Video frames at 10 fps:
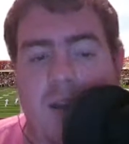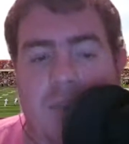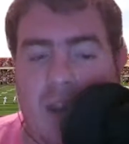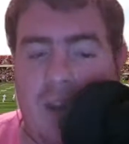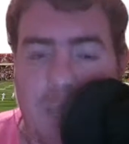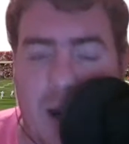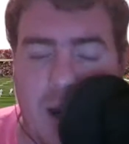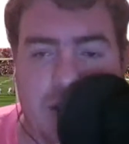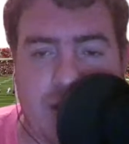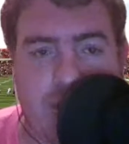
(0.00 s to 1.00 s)
They're
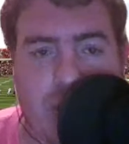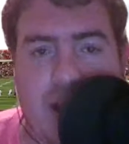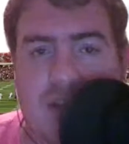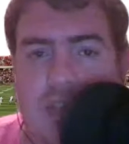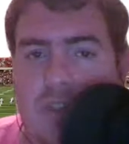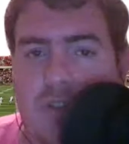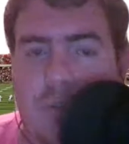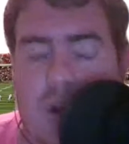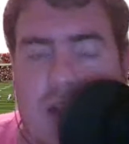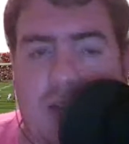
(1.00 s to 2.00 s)
apparently trying to
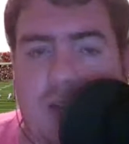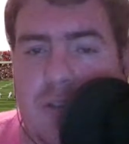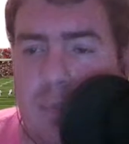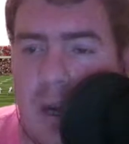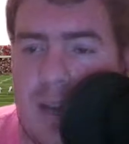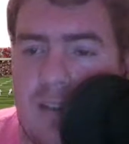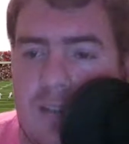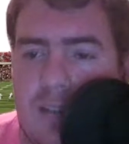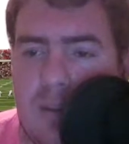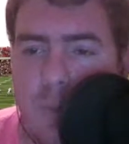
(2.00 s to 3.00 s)
trade Chris Bryant.
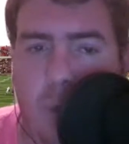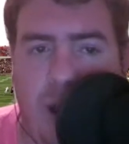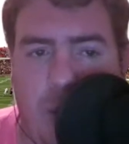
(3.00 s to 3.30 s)
Wow.